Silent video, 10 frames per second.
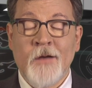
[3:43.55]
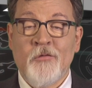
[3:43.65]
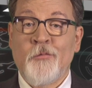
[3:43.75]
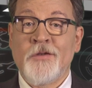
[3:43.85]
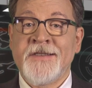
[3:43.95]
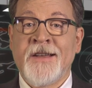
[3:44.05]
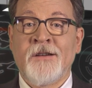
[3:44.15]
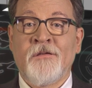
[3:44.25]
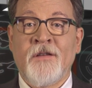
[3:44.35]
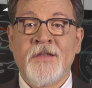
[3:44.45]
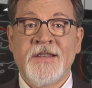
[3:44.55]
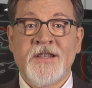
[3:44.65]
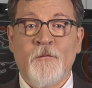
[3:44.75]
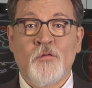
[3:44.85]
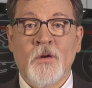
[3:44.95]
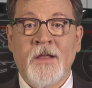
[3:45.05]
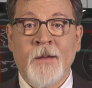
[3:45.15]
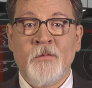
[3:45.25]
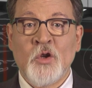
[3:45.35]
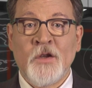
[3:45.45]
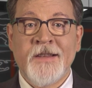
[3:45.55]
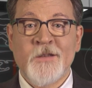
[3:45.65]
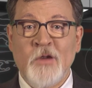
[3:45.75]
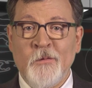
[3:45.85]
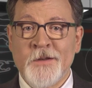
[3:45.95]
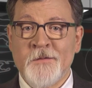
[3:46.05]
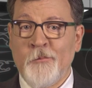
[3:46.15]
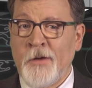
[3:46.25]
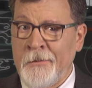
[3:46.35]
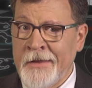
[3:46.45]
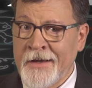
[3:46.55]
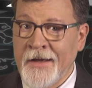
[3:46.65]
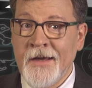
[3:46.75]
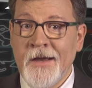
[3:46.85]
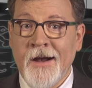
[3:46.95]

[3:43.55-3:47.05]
a representative of the self-proclaimed Donetsk People's Republic.